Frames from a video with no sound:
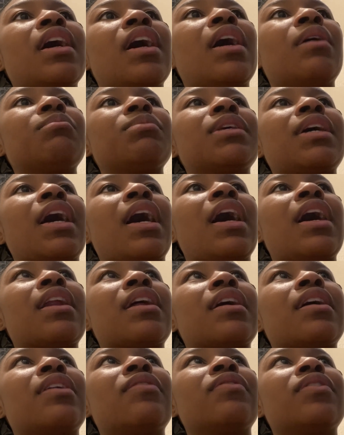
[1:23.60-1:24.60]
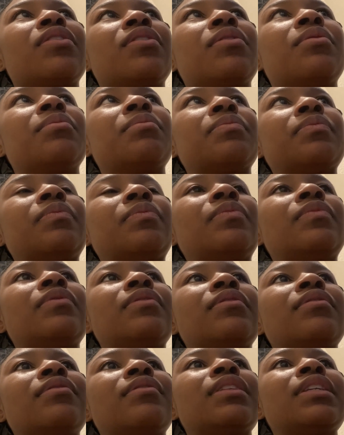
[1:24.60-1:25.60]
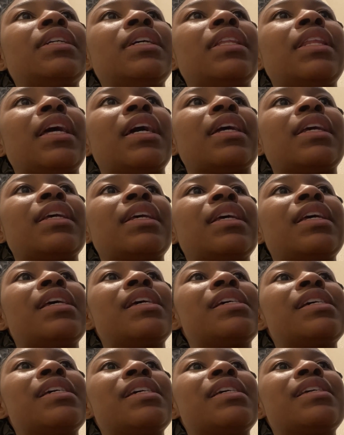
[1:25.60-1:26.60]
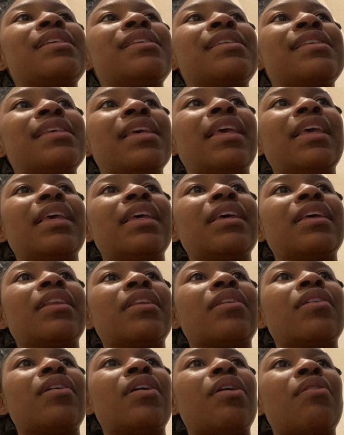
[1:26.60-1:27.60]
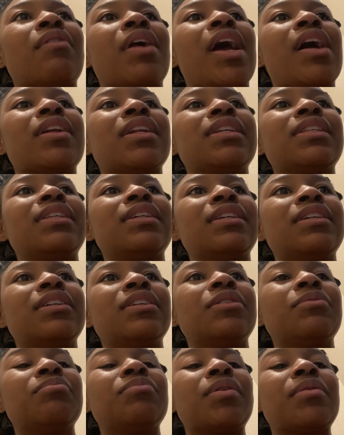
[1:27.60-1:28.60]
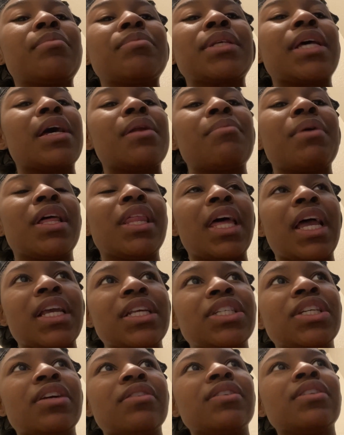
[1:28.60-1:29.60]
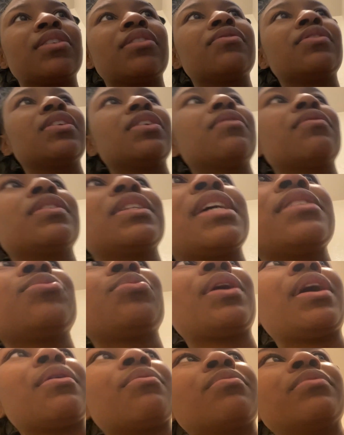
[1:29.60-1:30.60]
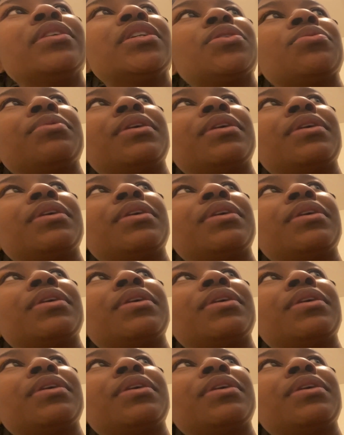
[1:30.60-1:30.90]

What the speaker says: I'm tired of, like, sitting around the tub. I'm tired of my, like, shelves. And that's why I wish